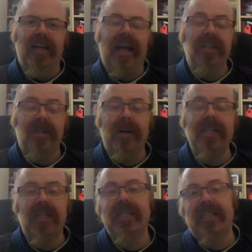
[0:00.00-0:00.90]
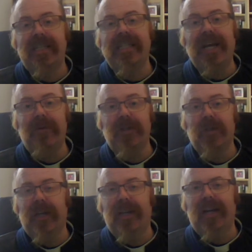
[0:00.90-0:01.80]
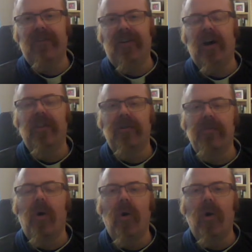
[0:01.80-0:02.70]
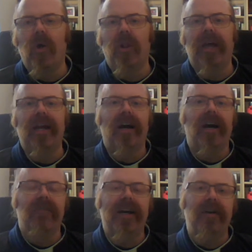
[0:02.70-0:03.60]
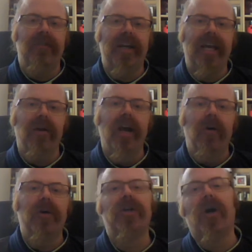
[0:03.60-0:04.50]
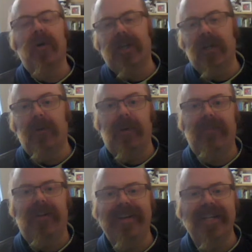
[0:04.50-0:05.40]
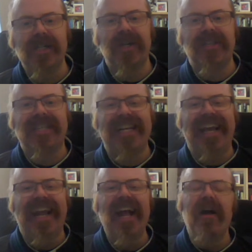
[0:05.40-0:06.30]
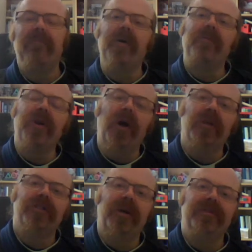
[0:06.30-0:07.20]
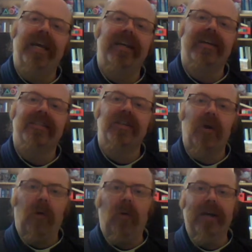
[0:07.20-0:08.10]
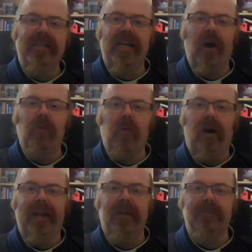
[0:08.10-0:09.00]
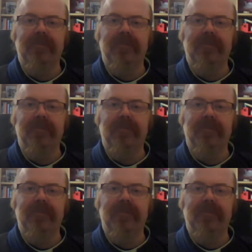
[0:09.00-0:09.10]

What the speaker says: And to actually sit down and try and cover them all in a half-hour video would not only not be very interesting, but would also take us quite a while.